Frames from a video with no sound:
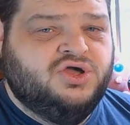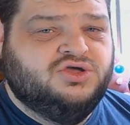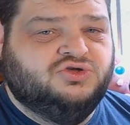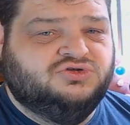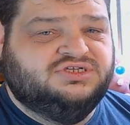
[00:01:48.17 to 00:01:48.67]

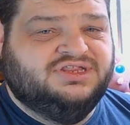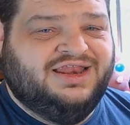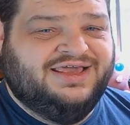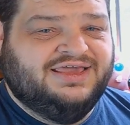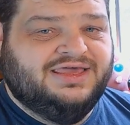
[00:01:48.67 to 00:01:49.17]
using the
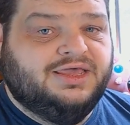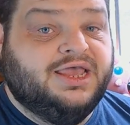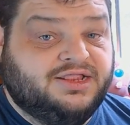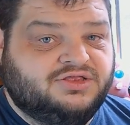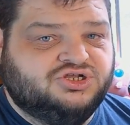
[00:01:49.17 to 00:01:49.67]
link
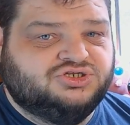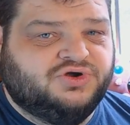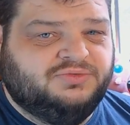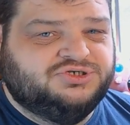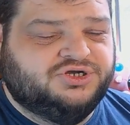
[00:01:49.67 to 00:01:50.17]
in the
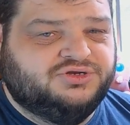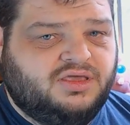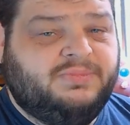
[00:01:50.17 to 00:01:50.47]
description.